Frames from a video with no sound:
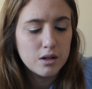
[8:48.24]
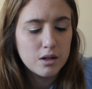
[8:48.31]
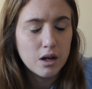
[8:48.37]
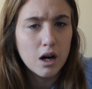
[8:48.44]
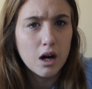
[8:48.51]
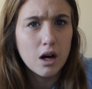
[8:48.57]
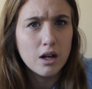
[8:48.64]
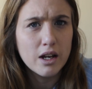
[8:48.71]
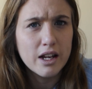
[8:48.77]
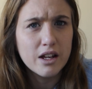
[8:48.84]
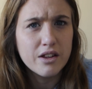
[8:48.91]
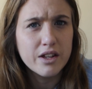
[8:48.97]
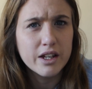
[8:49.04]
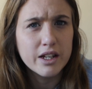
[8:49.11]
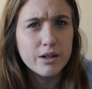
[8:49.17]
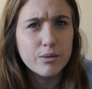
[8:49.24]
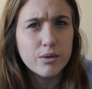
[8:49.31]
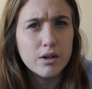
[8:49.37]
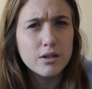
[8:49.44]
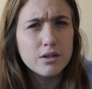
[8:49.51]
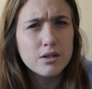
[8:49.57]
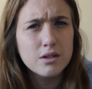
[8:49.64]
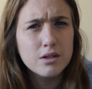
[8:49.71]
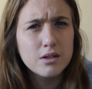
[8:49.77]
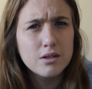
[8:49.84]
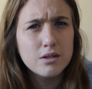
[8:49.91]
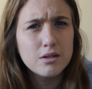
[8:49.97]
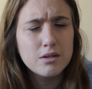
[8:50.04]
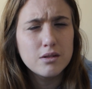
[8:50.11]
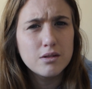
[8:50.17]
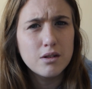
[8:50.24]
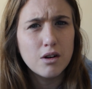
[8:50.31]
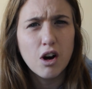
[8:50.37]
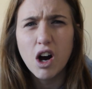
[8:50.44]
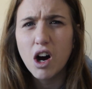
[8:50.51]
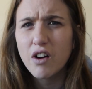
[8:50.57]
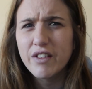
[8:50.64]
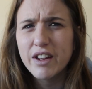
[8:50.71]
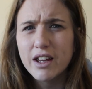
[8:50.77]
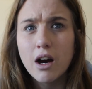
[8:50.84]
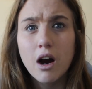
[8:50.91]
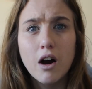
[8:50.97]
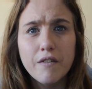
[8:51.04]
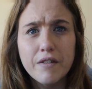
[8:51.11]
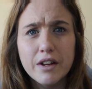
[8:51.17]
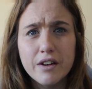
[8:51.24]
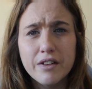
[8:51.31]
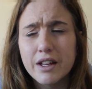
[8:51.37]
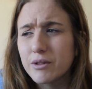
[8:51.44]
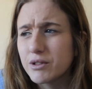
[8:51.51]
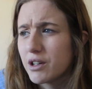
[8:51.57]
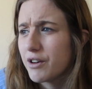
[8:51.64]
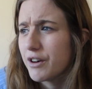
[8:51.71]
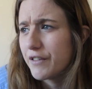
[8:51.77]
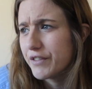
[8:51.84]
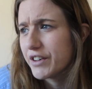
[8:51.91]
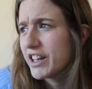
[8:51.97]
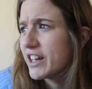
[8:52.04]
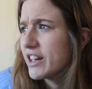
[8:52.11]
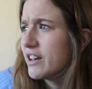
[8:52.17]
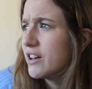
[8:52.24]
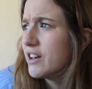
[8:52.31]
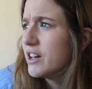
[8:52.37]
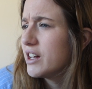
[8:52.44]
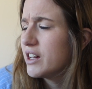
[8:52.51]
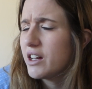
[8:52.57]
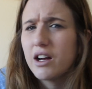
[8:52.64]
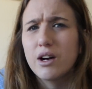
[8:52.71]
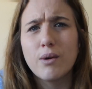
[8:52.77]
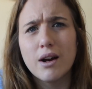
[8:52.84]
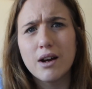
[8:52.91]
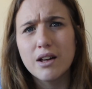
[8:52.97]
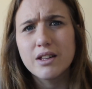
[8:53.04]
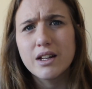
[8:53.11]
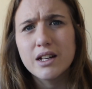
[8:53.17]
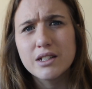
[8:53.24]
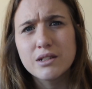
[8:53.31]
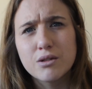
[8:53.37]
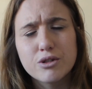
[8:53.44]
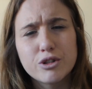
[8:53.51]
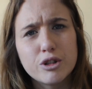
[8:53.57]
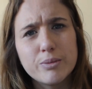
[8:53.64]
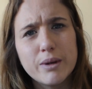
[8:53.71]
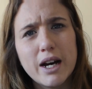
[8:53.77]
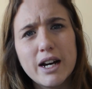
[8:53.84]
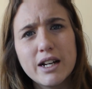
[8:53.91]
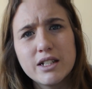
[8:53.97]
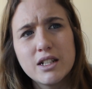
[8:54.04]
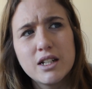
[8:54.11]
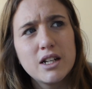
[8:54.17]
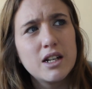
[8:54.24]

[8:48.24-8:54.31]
Harley, I think it was. Or Harvey? Harvey, I think it was Harvey. I quite like that, that's not too bad.